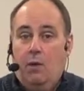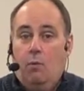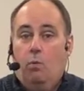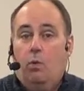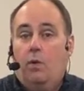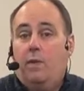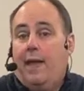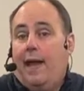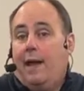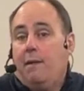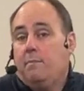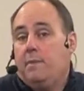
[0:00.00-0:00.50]

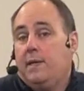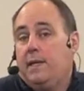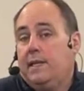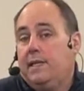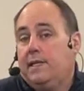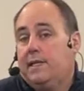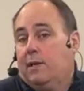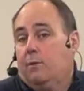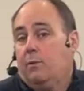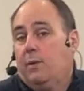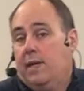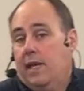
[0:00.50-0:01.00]
Well, that
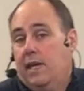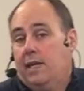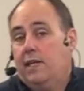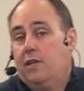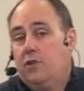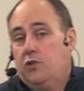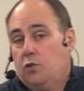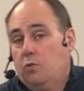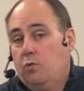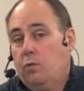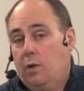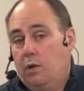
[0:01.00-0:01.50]
means that we get
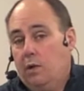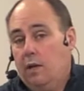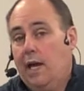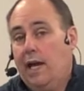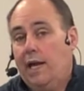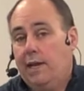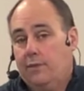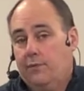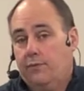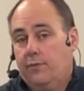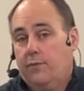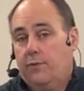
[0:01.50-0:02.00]
into real
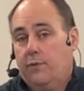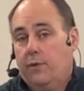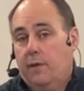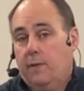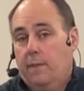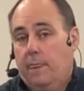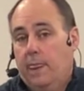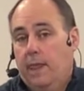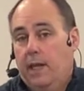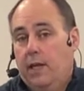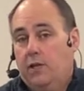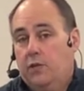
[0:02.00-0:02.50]
life.
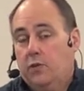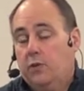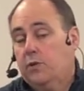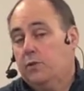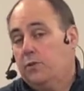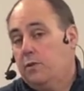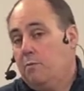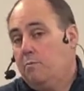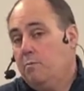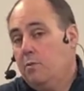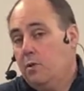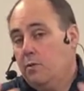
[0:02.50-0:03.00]
So
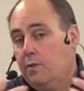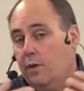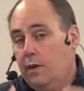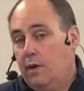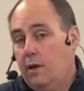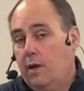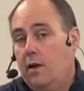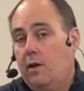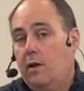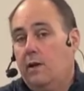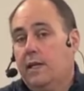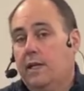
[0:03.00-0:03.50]
as we move
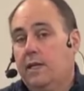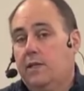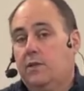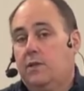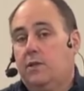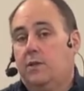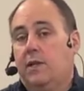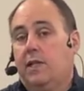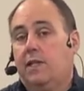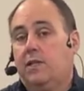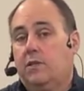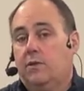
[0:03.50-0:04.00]
along
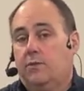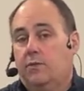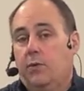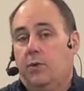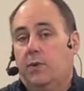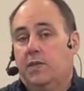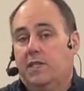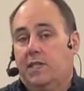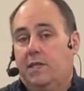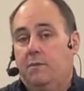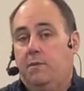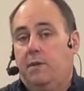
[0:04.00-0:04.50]
into, into
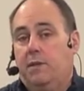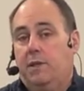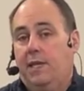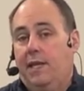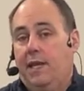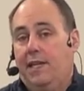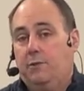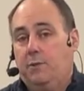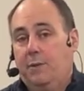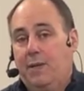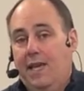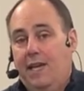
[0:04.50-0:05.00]
1
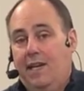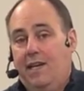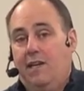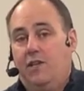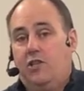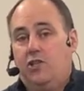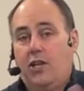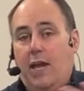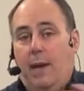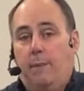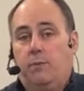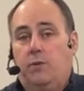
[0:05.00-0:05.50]
Timothy, as we get into
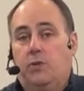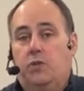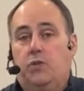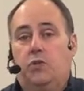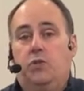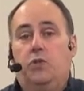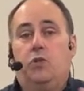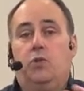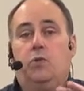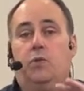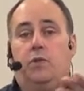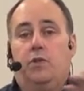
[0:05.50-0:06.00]
chapter
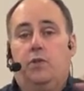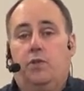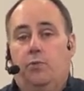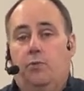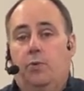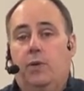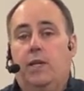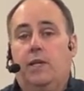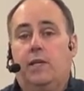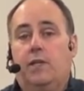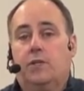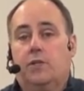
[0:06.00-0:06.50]
2 and
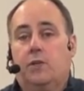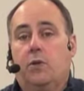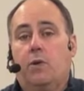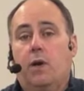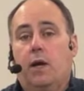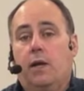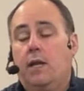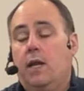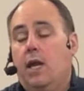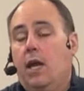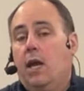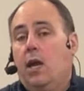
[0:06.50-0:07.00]
3 and so
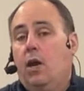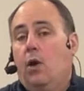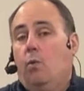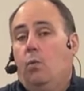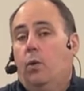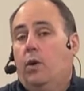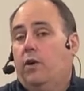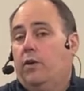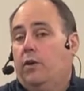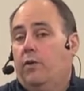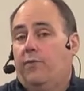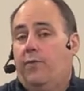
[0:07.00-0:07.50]
on,
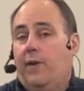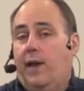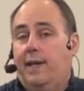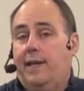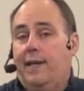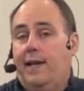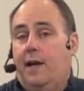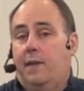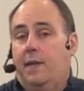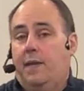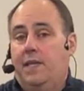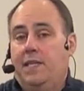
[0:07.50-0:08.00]
we're going to find
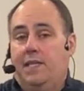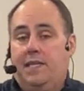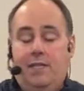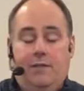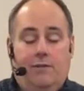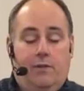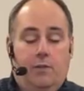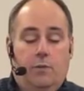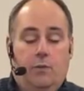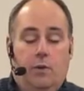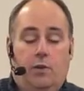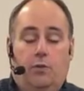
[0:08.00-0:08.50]
out he's
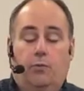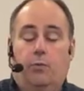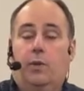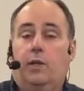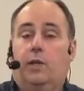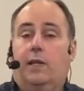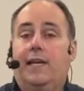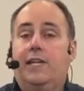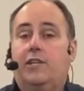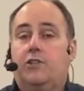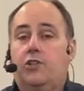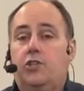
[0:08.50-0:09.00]
dealing with
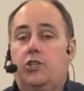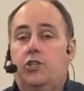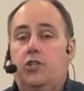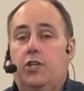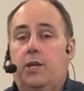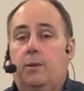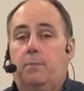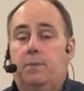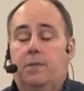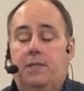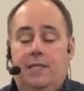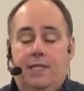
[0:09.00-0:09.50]

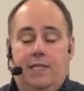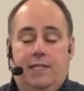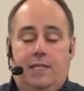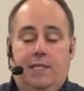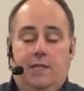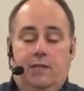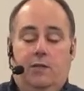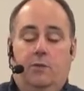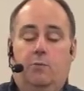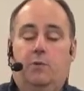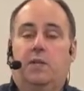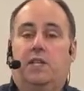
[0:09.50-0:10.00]
relationships, he's
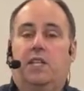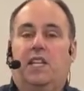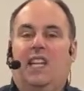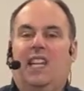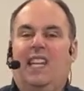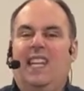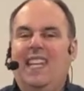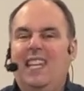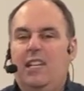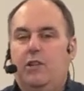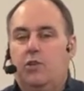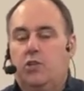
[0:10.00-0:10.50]
dealing with
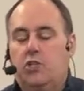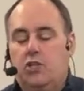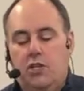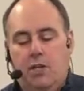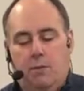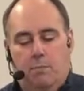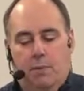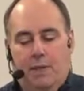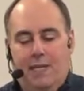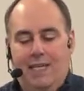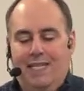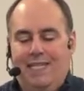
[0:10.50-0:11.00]

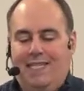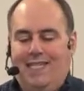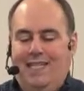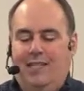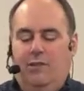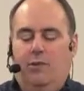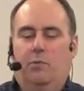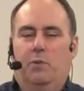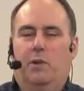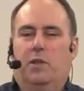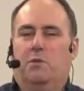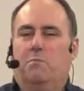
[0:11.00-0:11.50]
leadership, he's
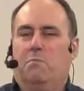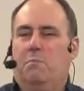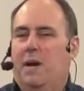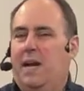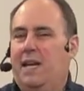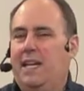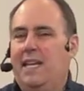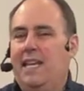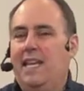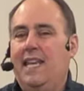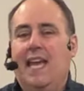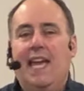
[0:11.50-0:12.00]
dealing with
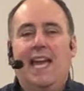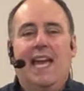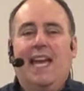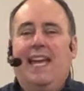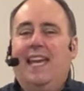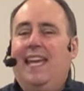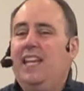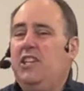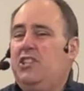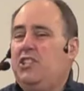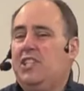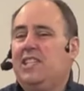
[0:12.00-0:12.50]
money.
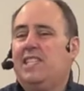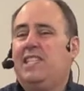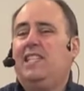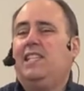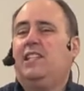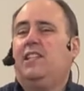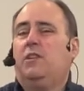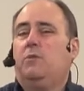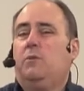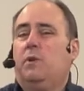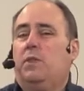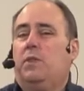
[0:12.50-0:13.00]
He's just
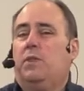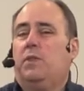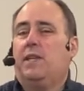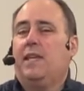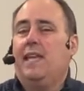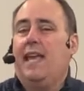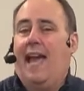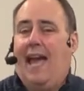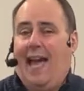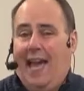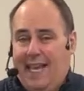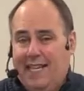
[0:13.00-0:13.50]
dealing with
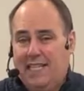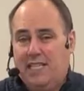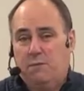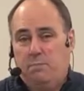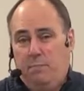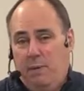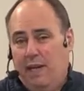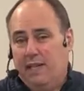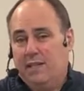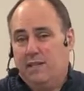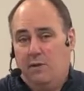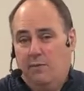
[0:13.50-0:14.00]
the
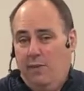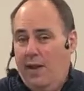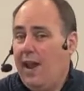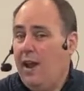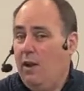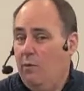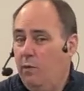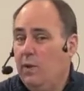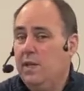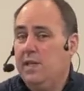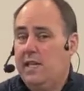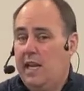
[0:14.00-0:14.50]
aspect of
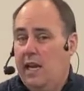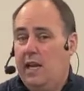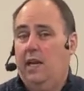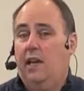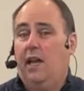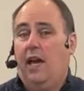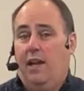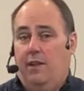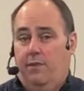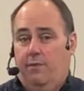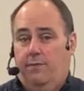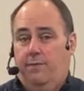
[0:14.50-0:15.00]
everyday
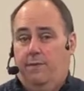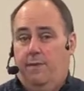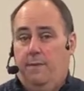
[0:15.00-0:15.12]
life.